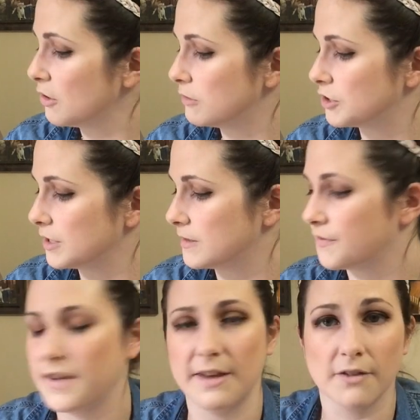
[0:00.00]
which is
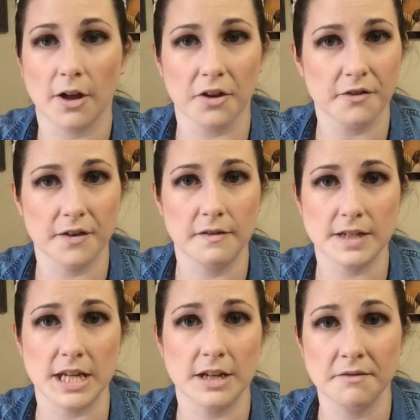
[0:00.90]

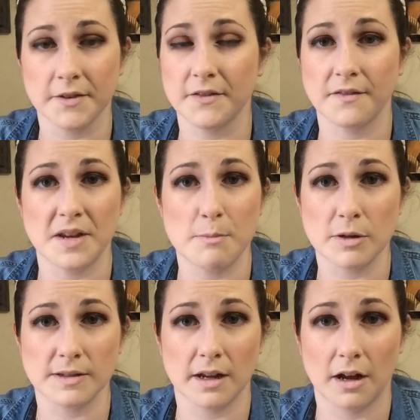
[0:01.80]
FaveColor15 for
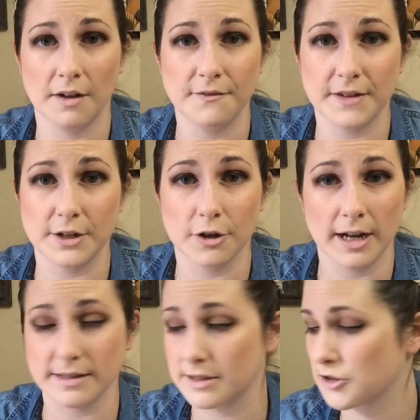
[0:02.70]
15% off in her
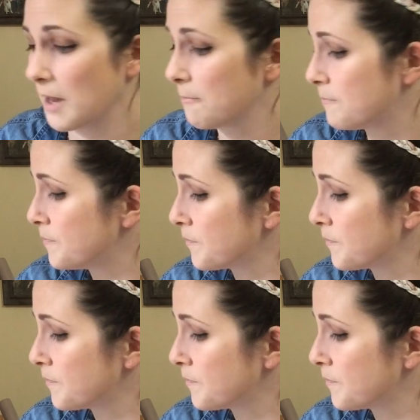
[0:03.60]
Etsy shop.